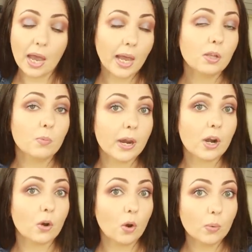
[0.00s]
and we
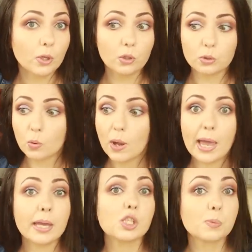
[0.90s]
are going to
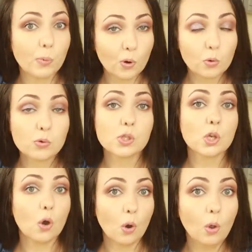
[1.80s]
expose
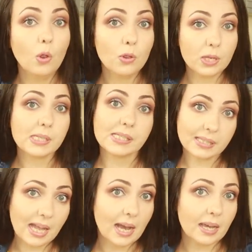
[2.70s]
all this
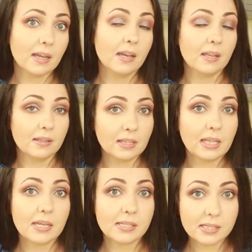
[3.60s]
lie that
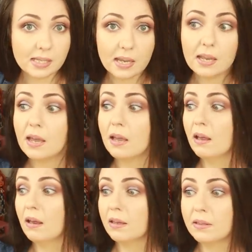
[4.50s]
I see
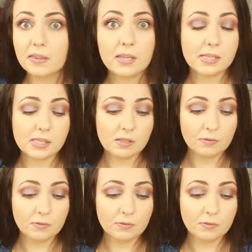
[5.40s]
in this